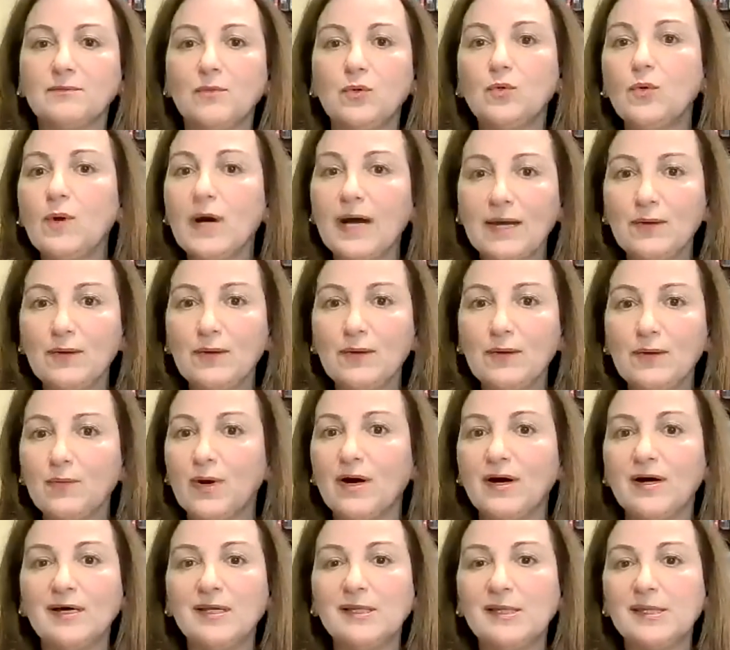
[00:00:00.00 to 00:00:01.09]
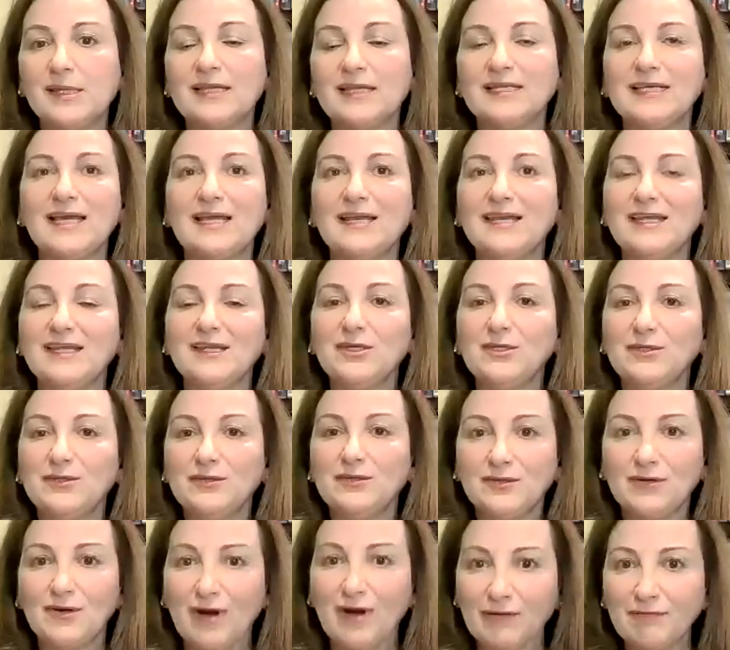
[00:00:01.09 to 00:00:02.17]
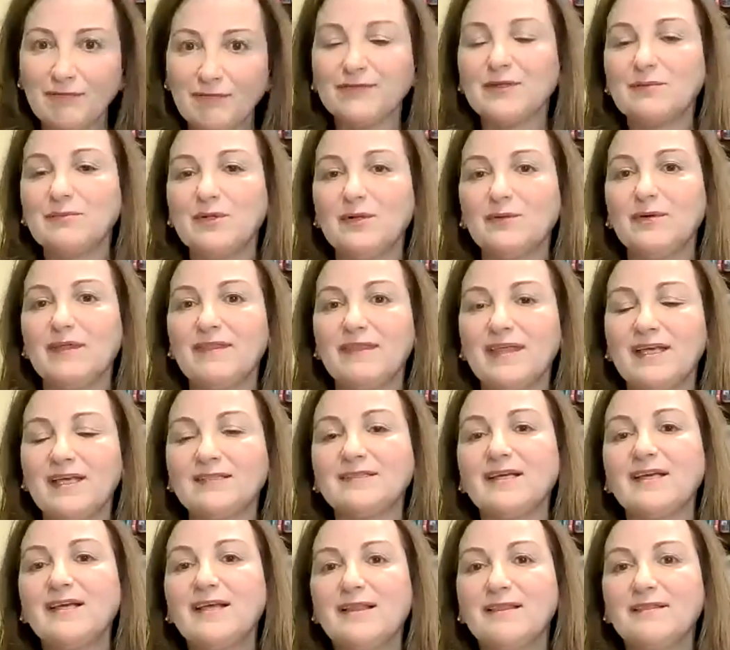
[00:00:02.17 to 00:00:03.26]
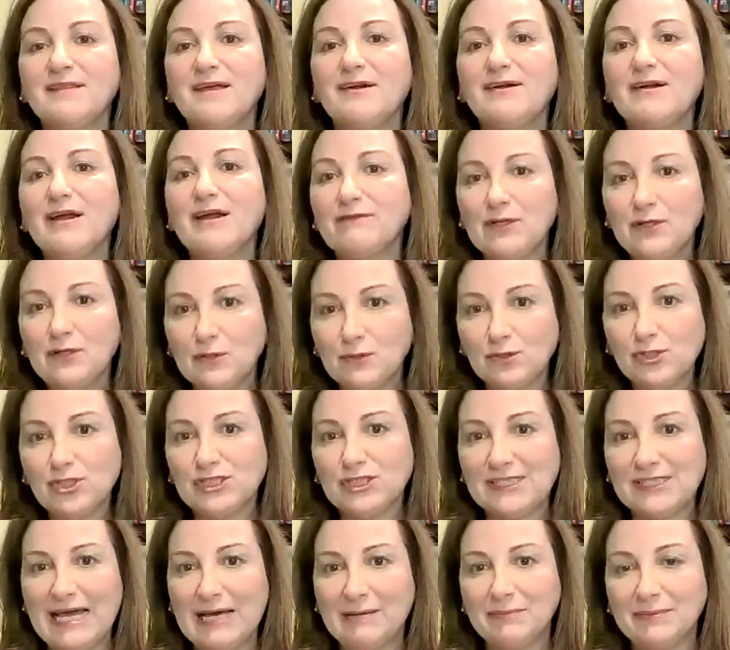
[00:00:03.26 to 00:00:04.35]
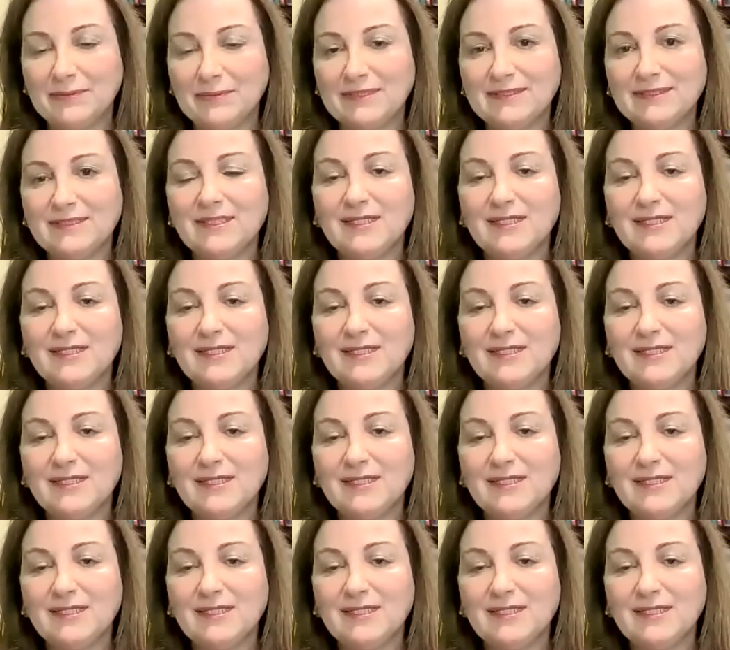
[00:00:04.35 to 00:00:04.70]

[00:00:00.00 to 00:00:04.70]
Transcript: who I was and getting comfortable with it, the revolution happened.